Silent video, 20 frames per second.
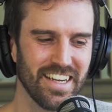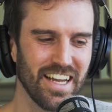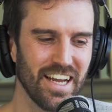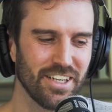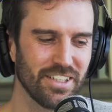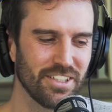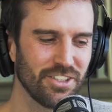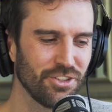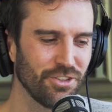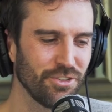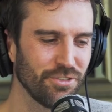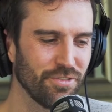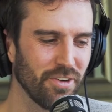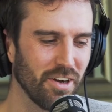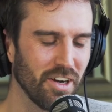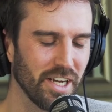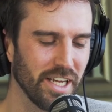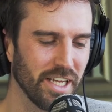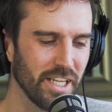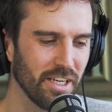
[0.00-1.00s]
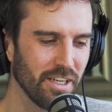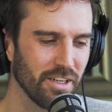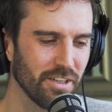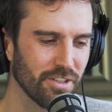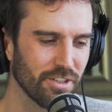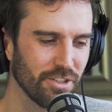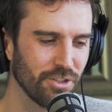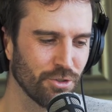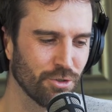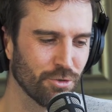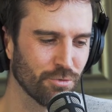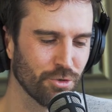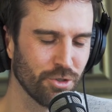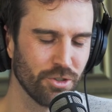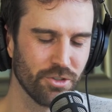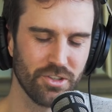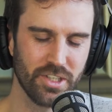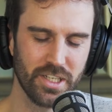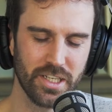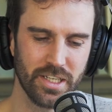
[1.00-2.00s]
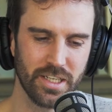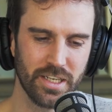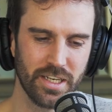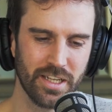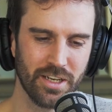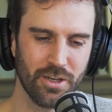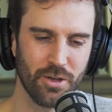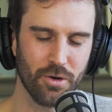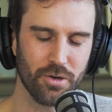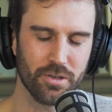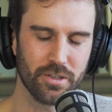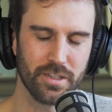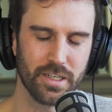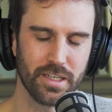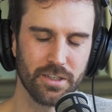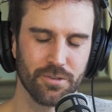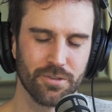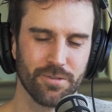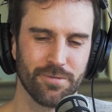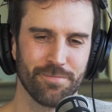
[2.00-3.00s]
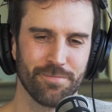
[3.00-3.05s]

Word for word: How did you find your routine in lockdown?